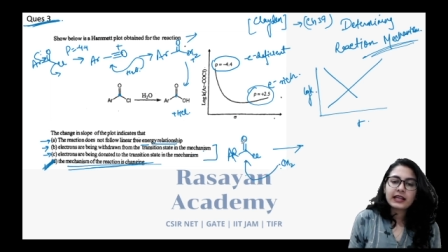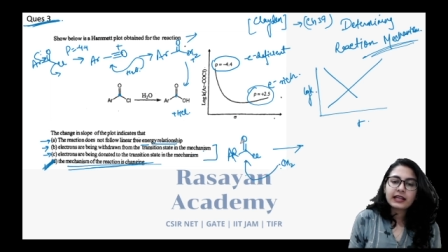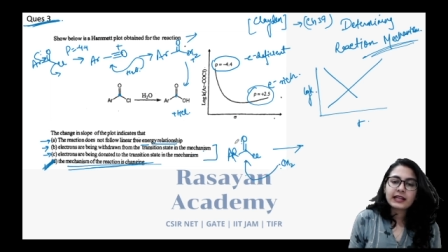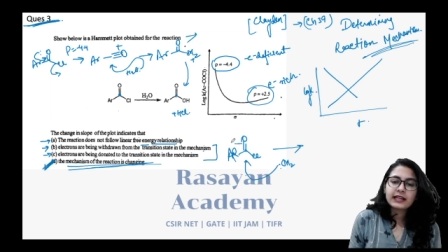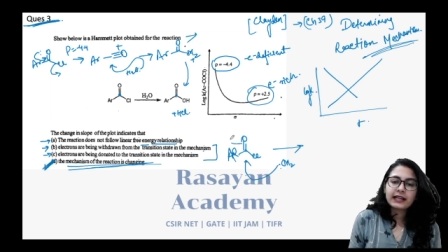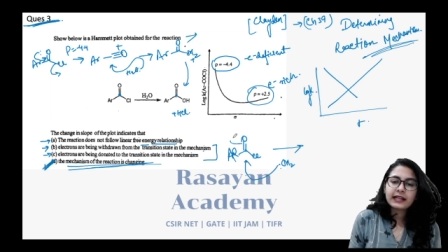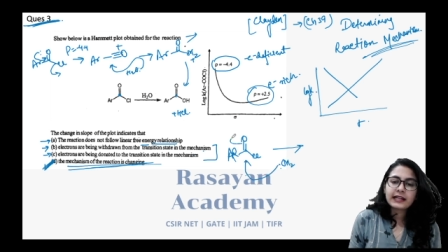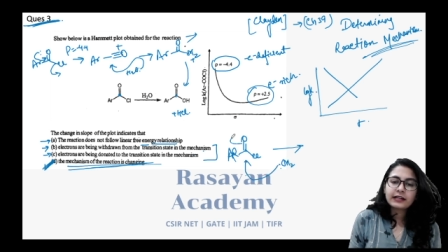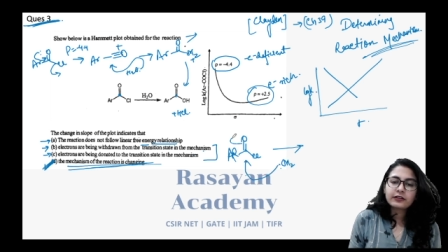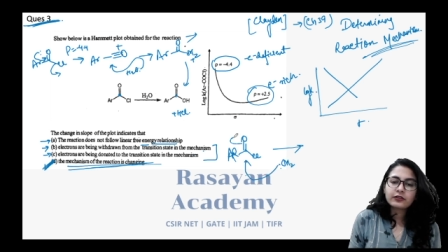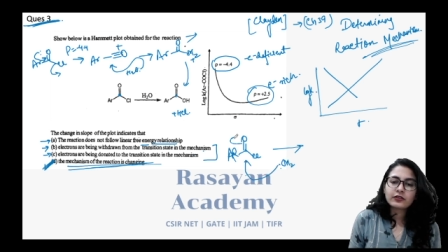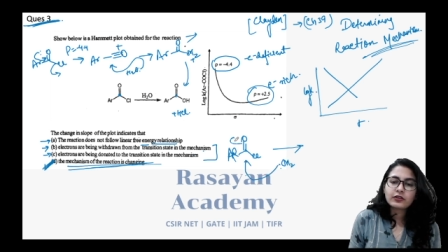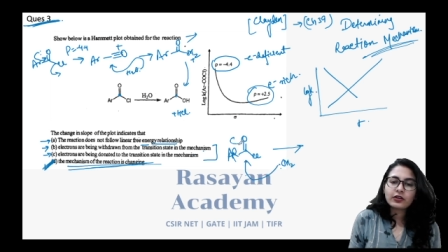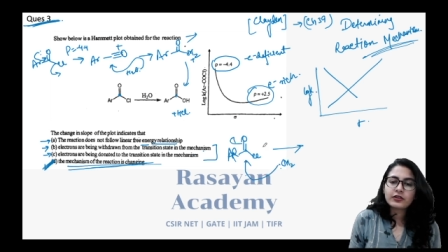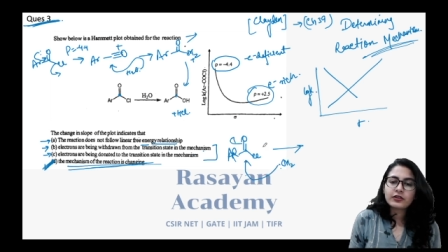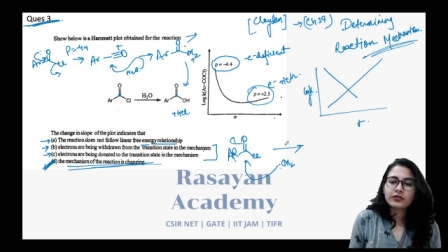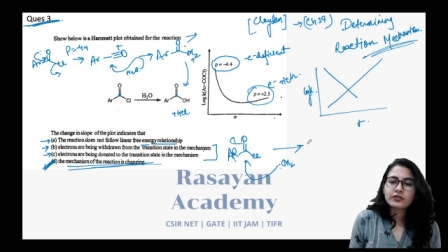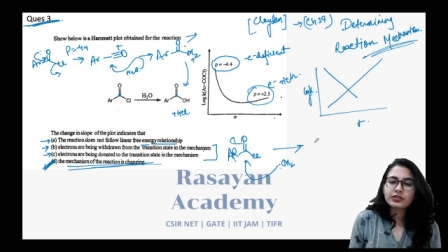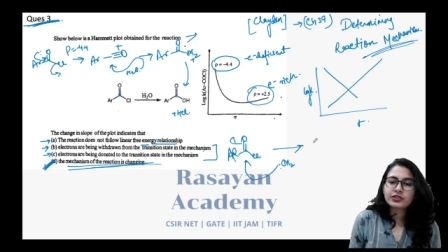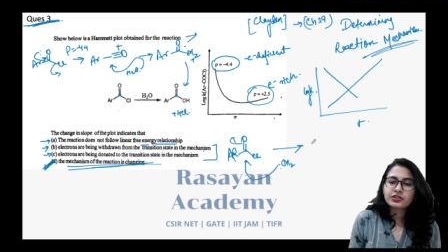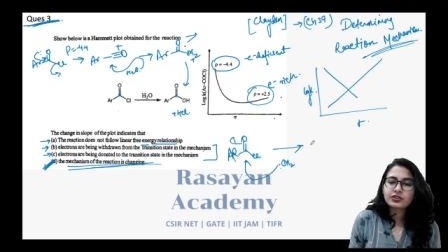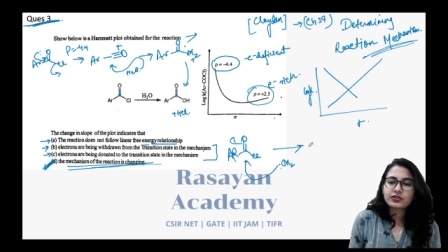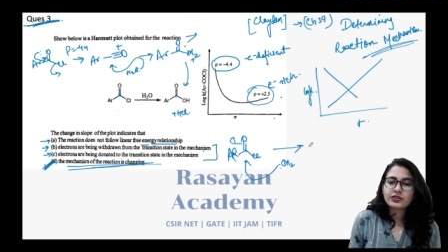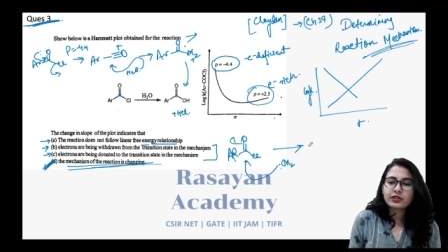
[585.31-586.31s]
Electron
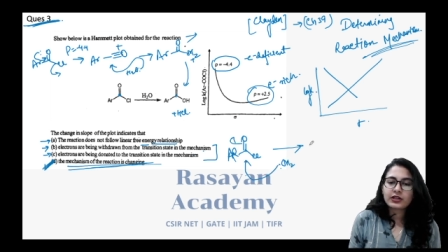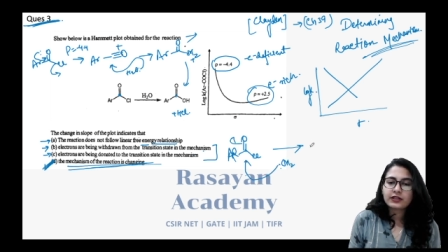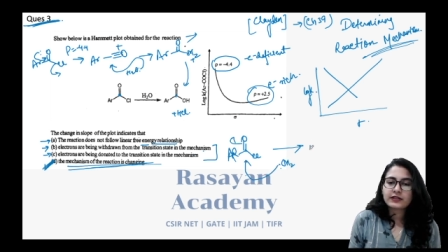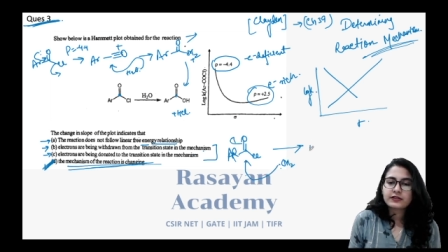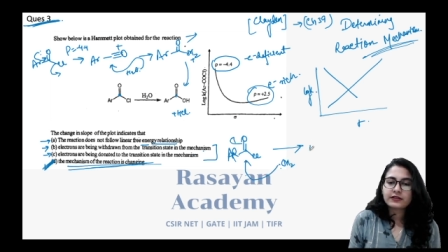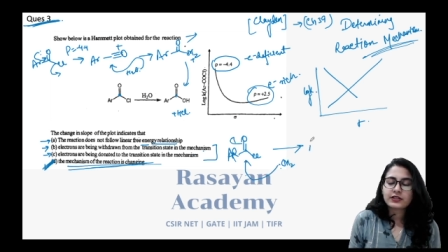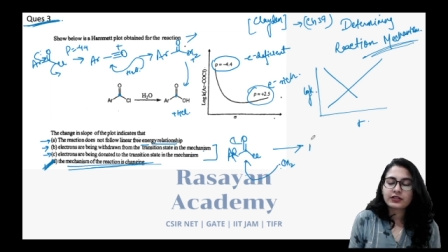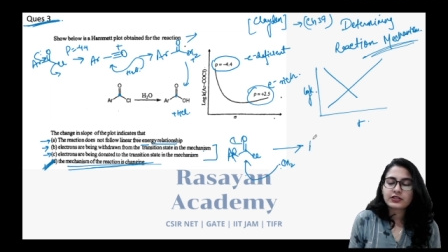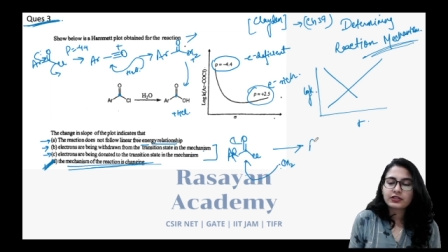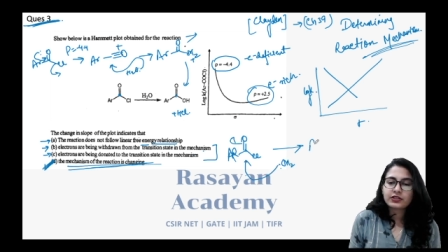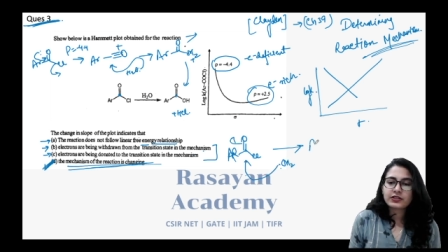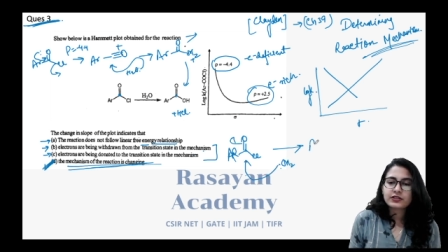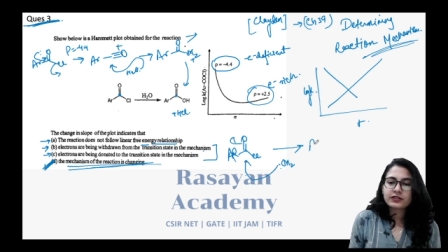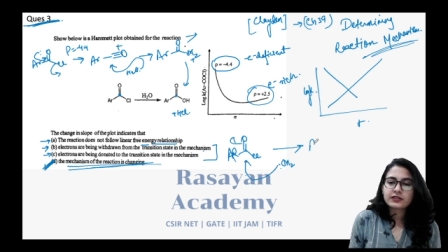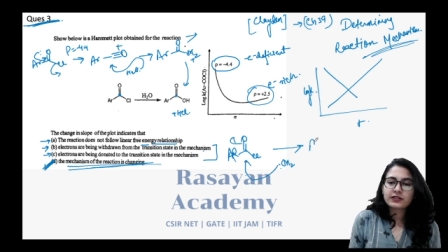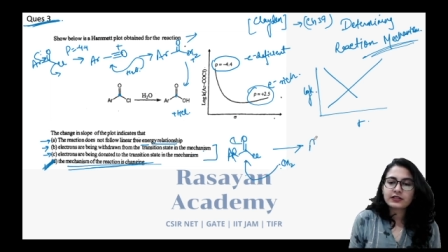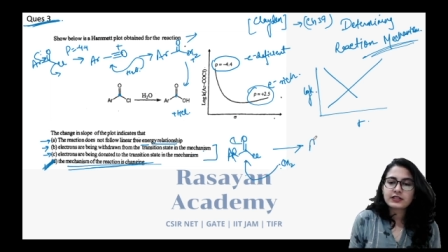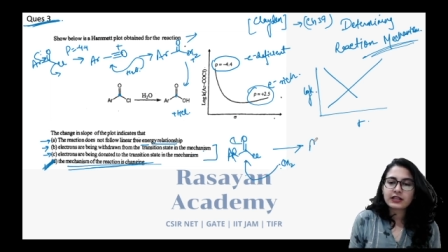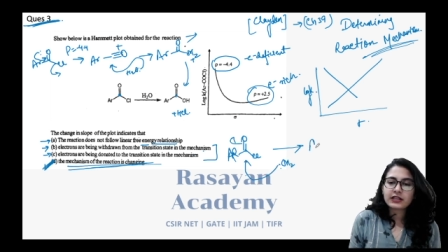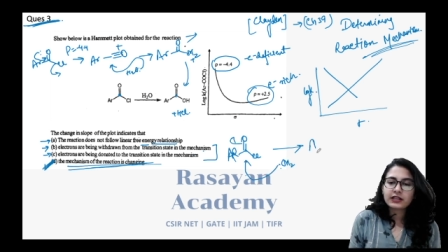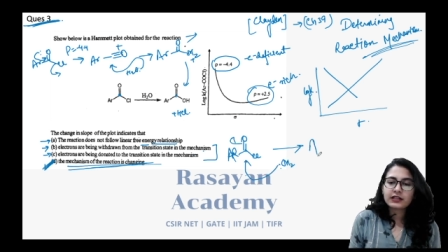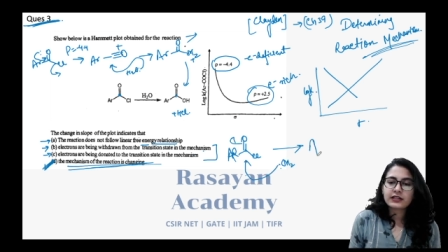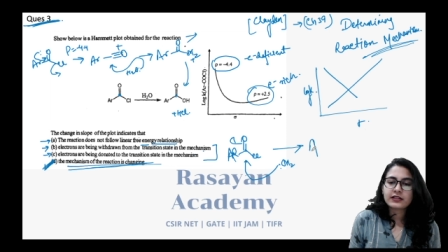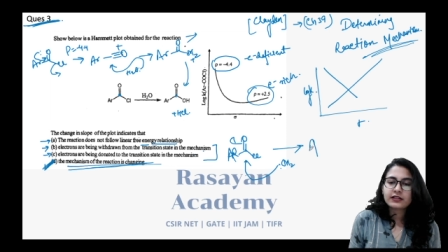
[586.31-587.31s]
rich transition
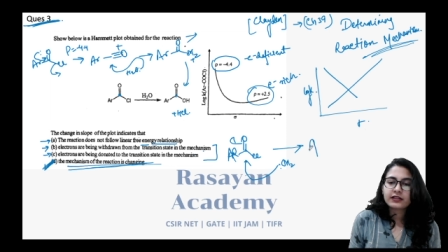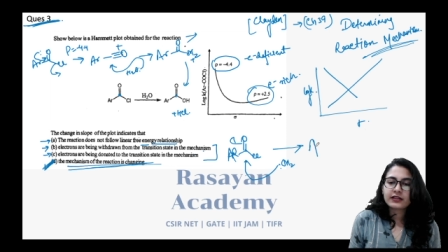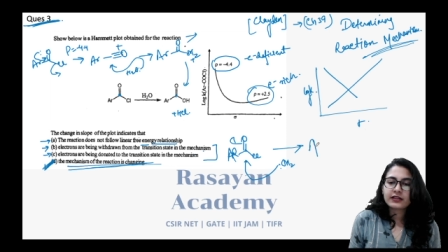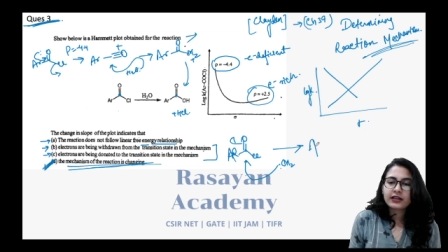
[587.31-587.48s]
state.